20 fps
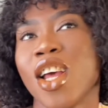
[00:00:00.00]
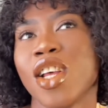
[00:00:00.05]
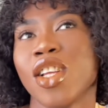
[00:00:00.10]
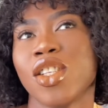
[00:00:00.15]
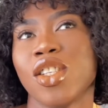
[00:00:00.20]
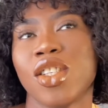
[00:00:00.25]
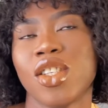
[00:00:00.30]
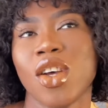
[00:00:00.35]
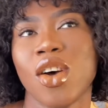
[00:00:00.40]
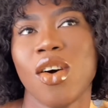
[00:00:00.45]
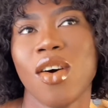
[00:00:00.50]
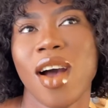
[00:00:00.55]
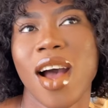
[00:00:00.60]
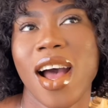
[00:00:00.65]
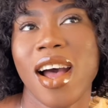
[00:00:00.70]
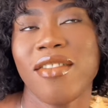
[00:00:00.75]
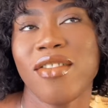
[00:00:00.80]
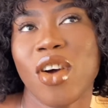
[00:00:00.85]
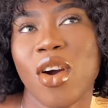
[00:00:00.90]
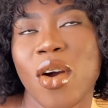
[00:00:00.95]
So
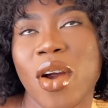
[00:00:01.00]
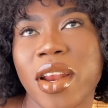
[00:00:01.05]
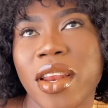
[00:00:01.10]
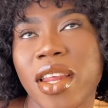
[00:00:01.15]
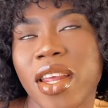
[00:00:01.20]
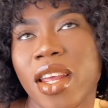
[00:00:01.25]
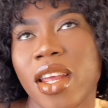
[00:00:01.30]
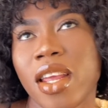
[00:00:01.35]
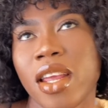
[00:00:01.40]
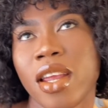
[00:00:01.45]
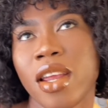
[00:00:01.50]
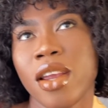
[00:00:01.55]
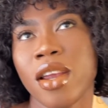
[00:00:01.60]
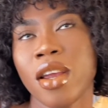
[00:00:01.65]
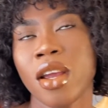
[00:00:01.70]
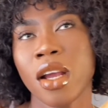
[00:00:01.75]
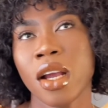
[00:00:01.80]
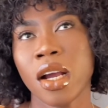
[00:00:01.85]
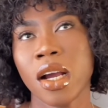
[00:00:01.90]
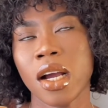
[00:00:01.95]
I've already
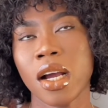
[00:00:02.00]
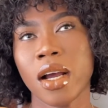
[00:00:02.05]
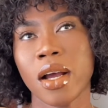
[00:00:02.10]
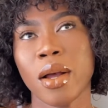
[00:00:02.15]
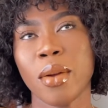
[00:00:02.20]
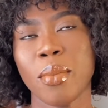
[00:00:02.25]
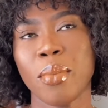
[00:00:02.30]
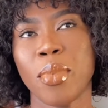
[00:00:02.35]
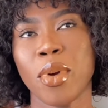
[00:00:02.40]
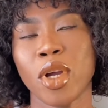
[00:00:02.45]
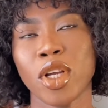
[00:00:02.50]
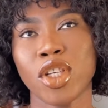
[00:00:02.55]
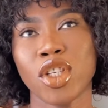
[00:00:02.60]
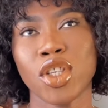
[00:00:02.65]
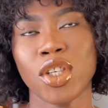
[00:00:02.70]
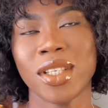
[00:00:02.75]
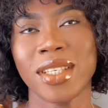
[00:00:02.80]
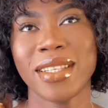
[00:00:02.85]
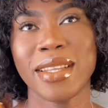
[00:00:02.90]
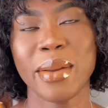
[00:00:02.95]

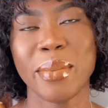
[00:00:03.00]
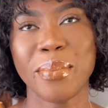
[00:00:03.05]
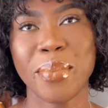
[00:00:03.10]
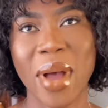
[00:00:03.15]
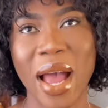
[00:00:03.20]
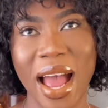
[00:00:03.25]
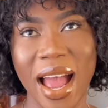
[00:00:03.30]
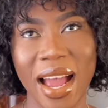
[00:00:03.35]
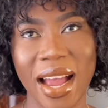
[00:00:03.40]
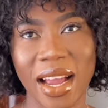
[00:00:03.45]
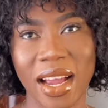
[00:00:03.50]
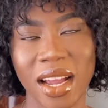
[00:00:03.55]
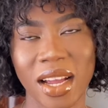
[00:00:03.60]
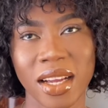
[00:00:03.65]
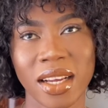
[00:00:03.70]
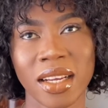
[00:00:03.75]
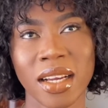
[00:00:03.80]
purchased the bag.